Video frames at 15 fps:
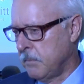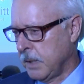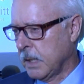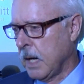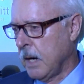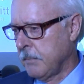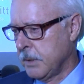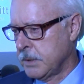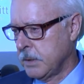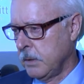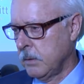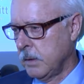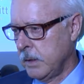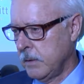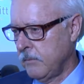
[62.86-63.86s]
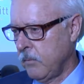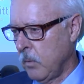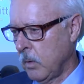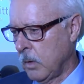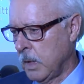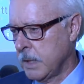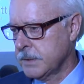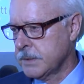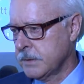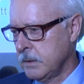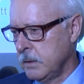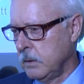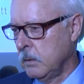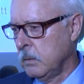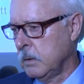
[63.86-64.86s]
Big opportunity for us
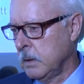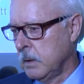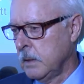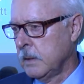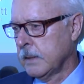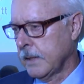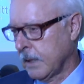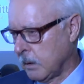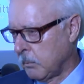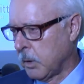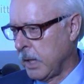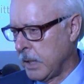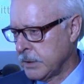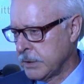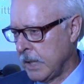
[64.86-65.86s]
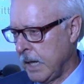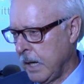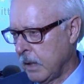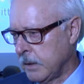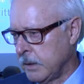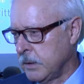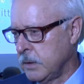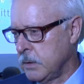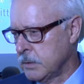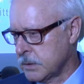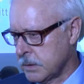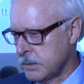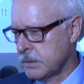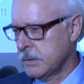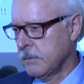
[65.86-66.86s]
to kind of branch out, and
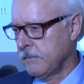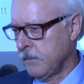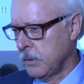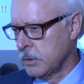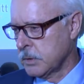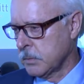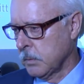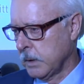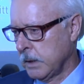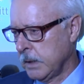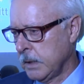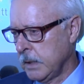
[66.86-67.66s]
Houston's the first one